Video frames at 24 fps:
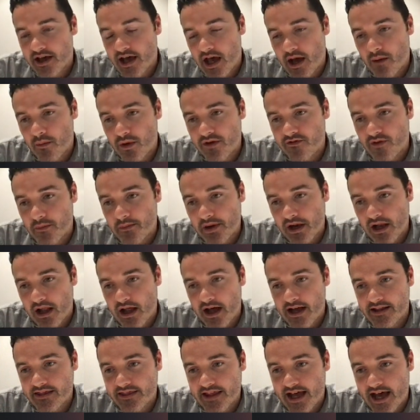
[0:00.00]
and we've
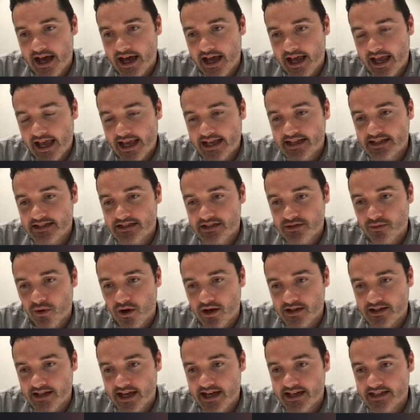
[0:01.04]
applied that into
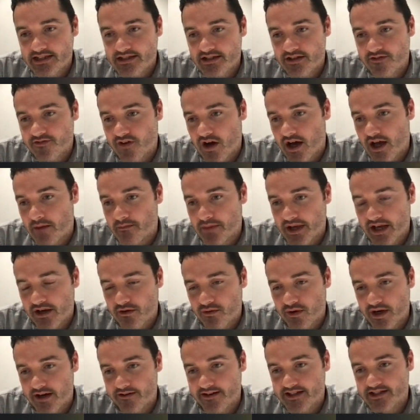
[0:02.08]
our data via
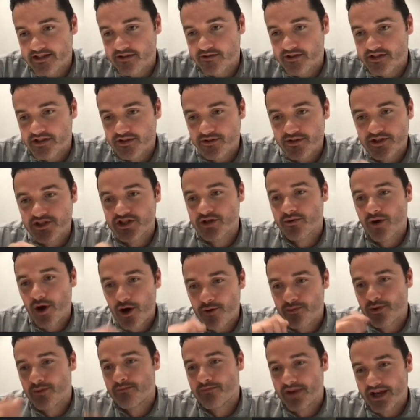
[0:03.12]
bigquery so as soon as you
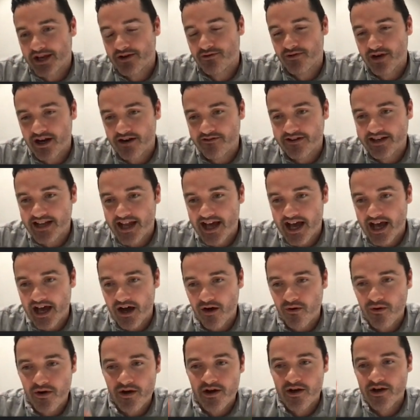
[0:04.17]
open bigquery
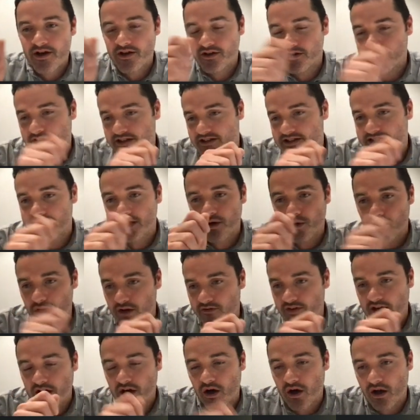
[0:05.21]
now you can see all of
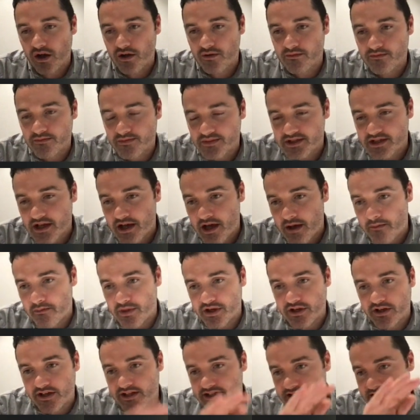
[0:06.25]
the columns but
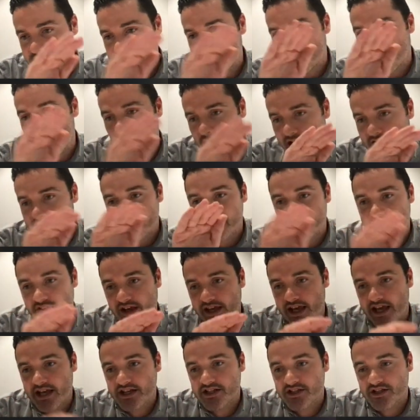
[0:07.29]
you can see what
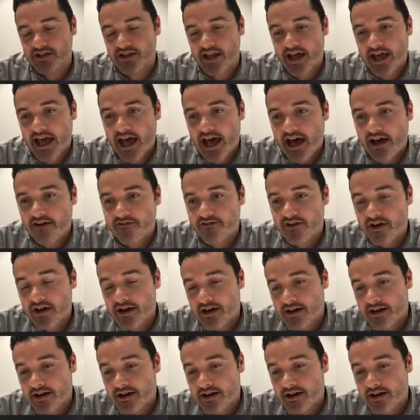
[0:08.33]
classification they have